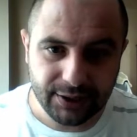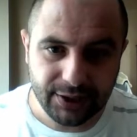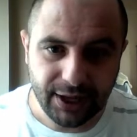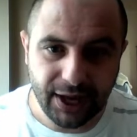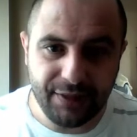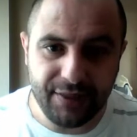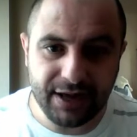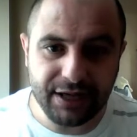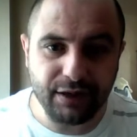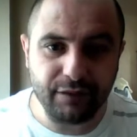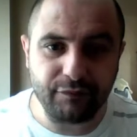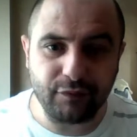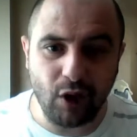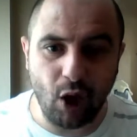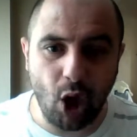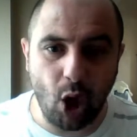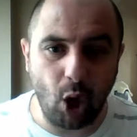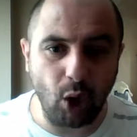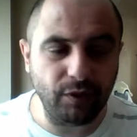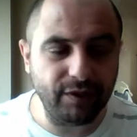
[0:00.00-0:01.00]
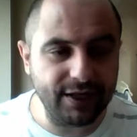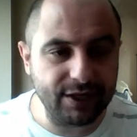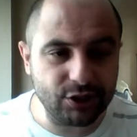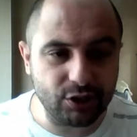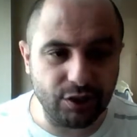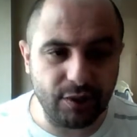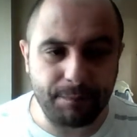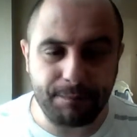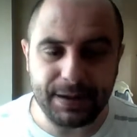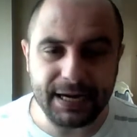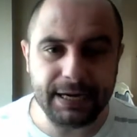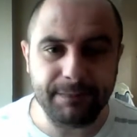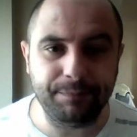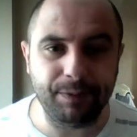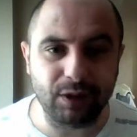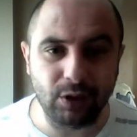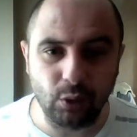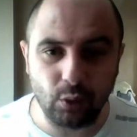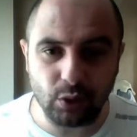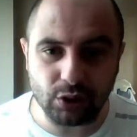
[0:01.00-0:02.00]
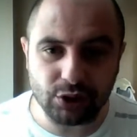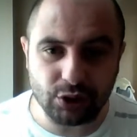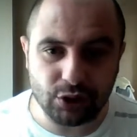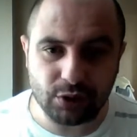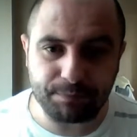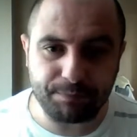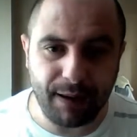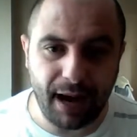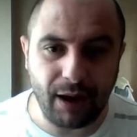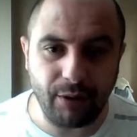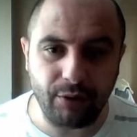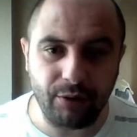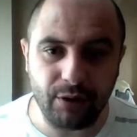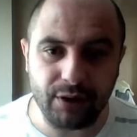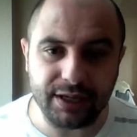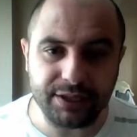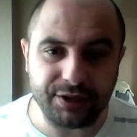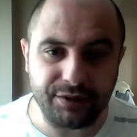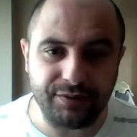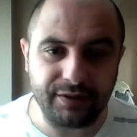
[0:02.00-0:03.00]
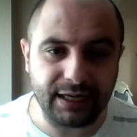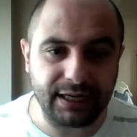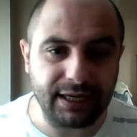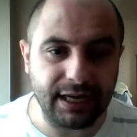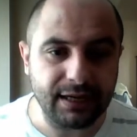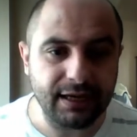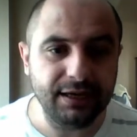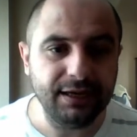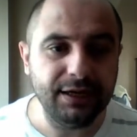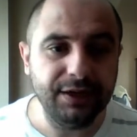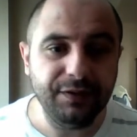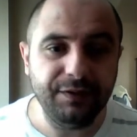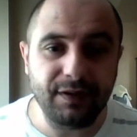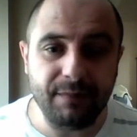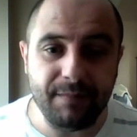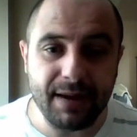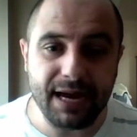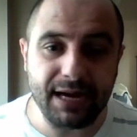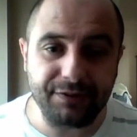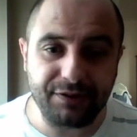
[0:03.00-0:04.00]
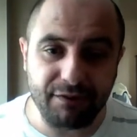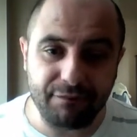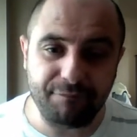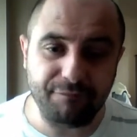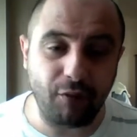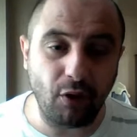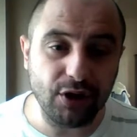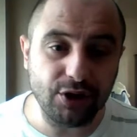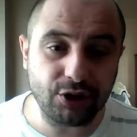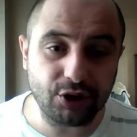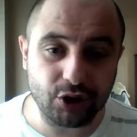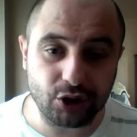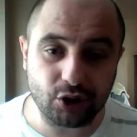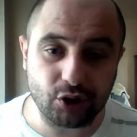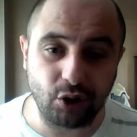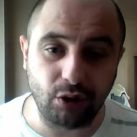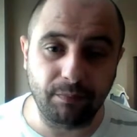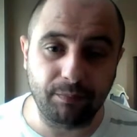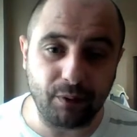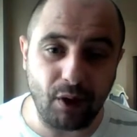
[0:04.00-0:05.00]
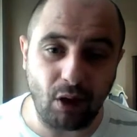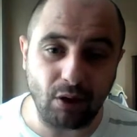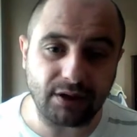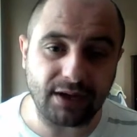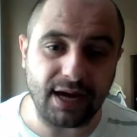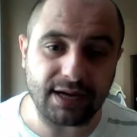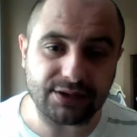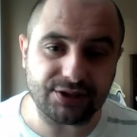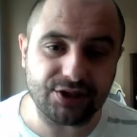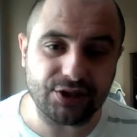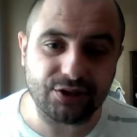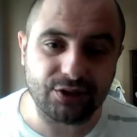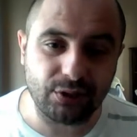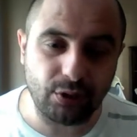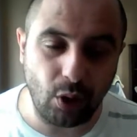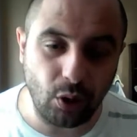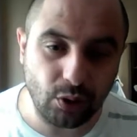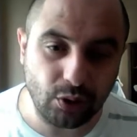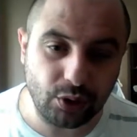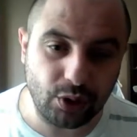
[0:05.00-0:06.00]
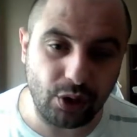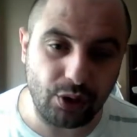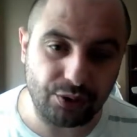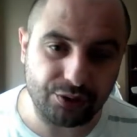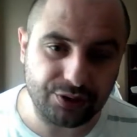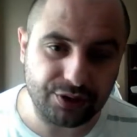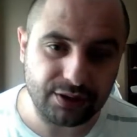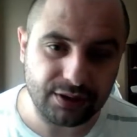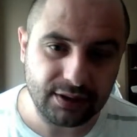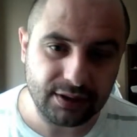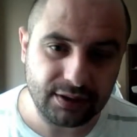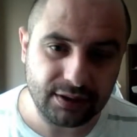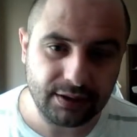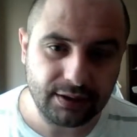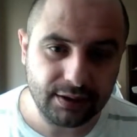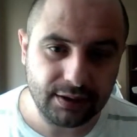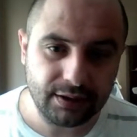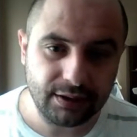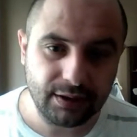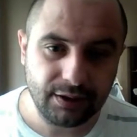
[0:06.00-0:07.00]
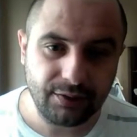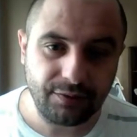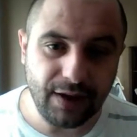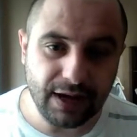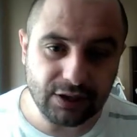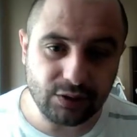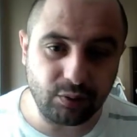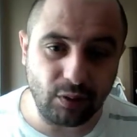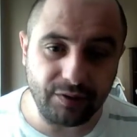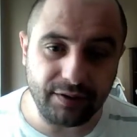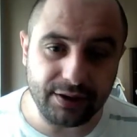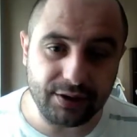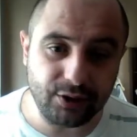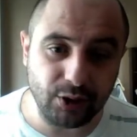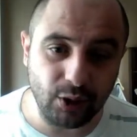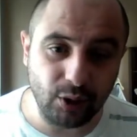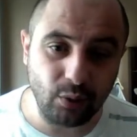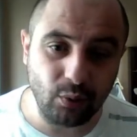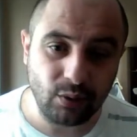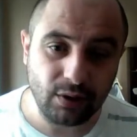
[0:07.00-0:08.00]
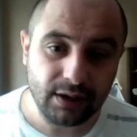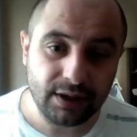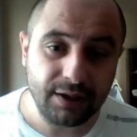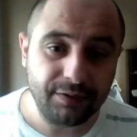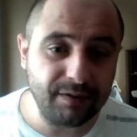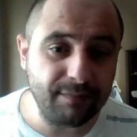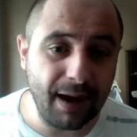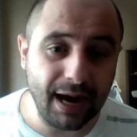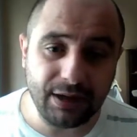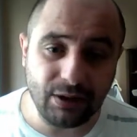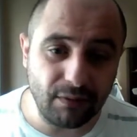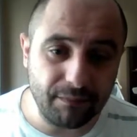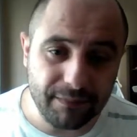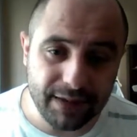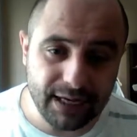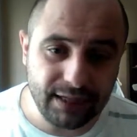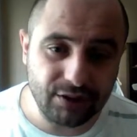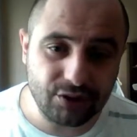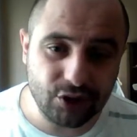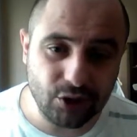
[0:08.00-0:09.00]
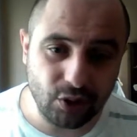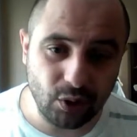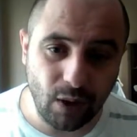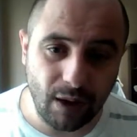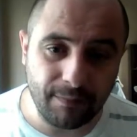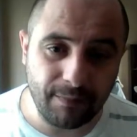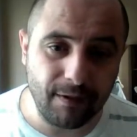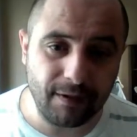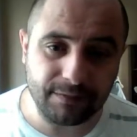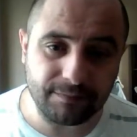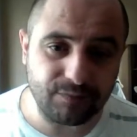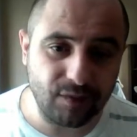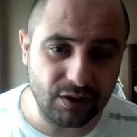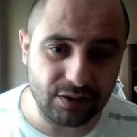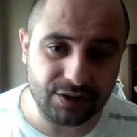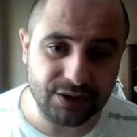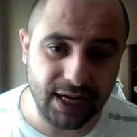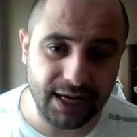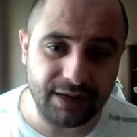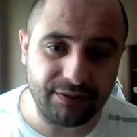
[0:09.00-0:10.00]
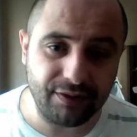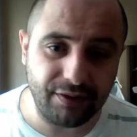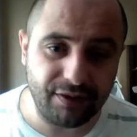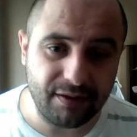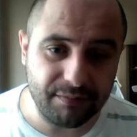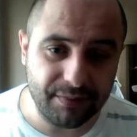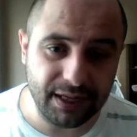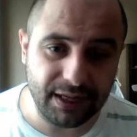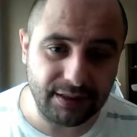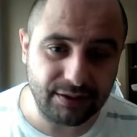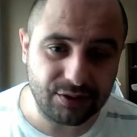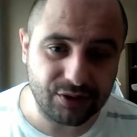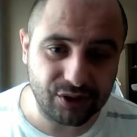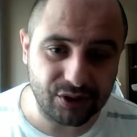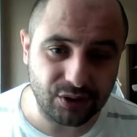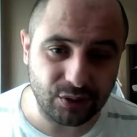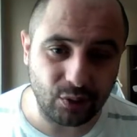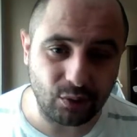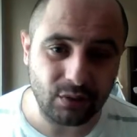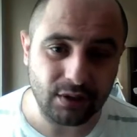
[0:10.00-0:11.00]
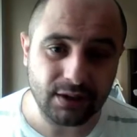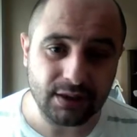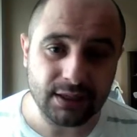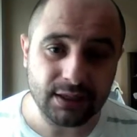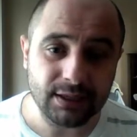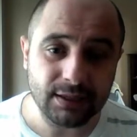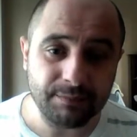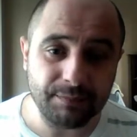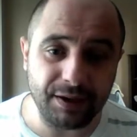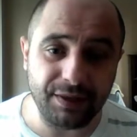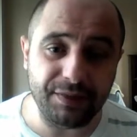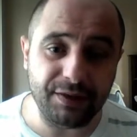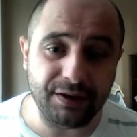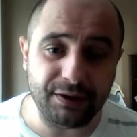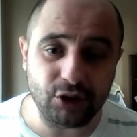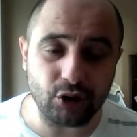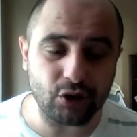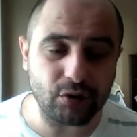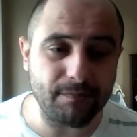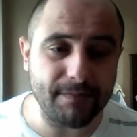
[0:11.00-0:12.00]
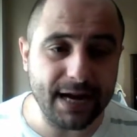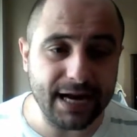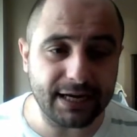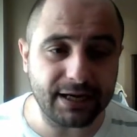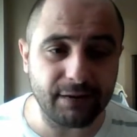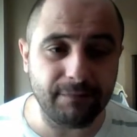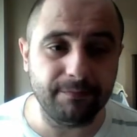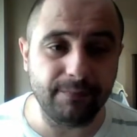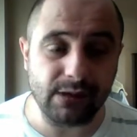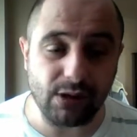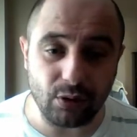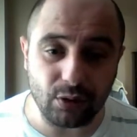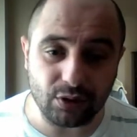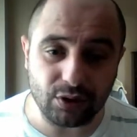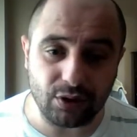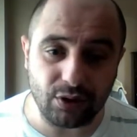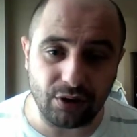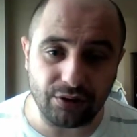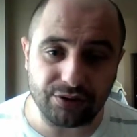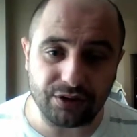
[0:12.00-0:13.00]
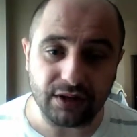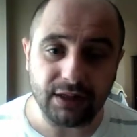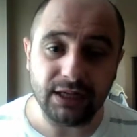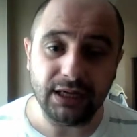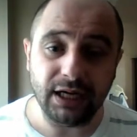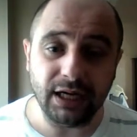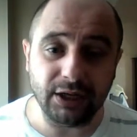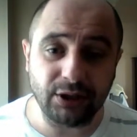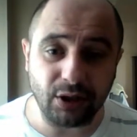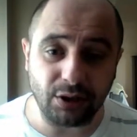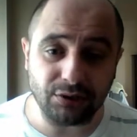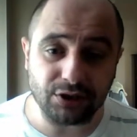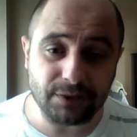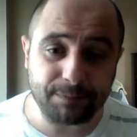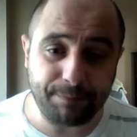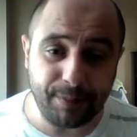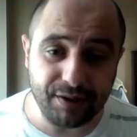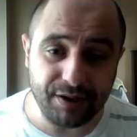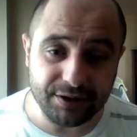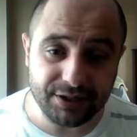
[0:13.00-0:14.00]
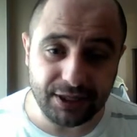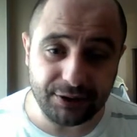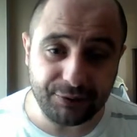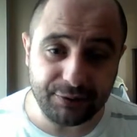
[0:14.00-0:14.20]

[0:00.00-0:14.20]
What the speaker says: And then you've got all these other people who are just paranoid, and they make the voice to skull broadcasters look good. That's what they do. They might not mean to. I'm not saying that they mean to, but they just make them look good. And conspiracy